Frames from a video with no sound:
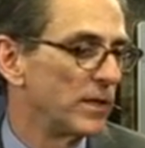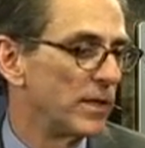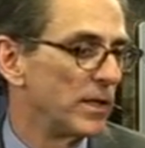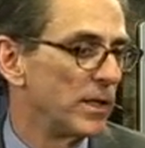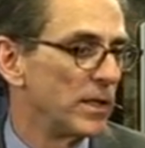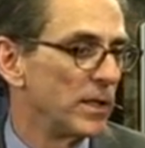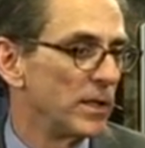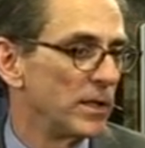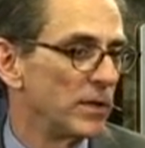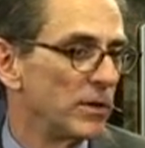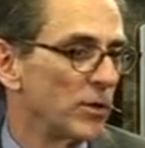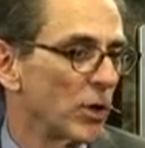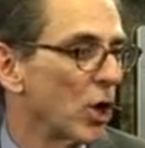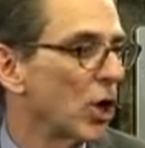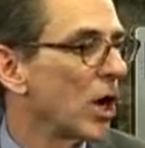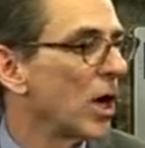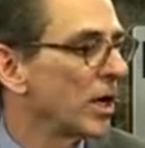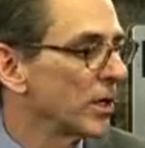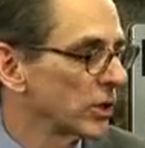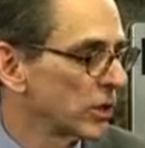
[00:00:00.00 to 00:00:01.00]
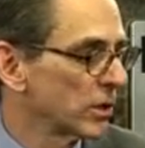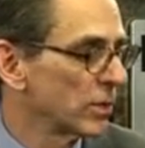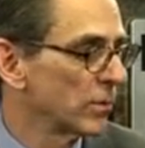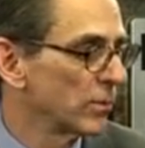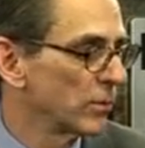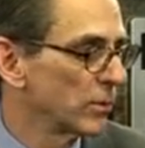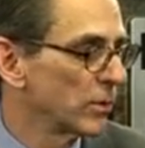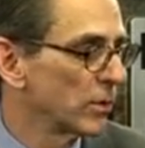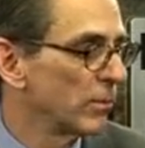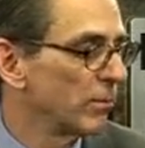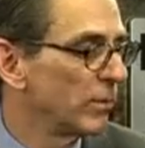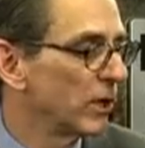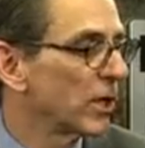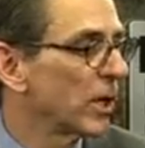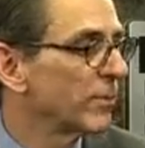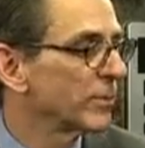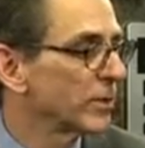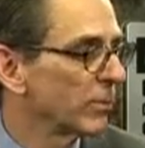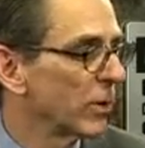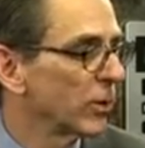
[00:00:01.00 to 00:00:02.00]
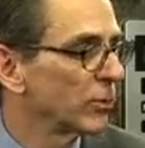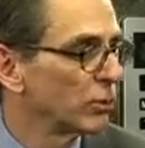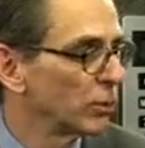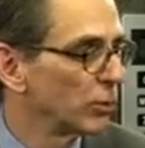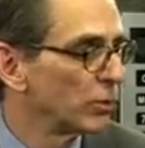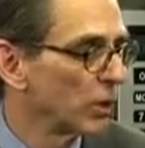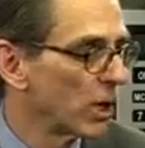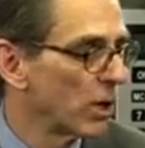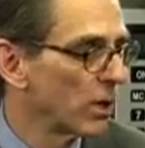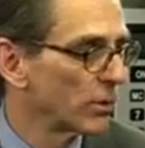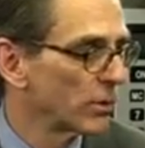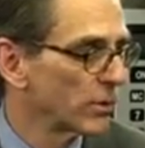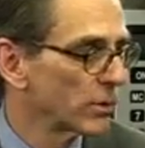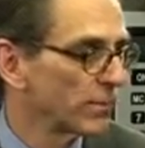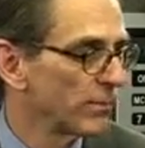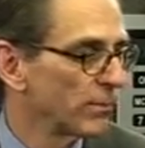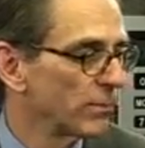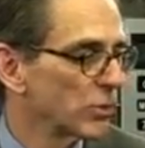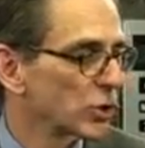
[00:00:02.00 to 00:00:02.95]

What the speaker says: the cost becomes about $2.